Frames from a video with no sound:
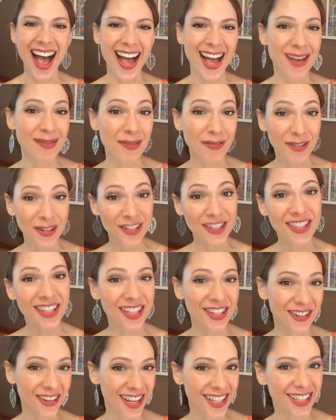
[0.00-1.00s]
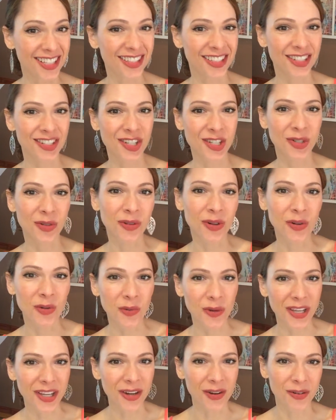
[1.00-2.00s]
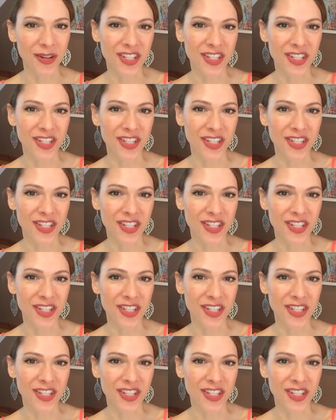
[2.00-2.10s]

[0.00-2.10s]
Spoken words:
If you're in the US, it's a short week,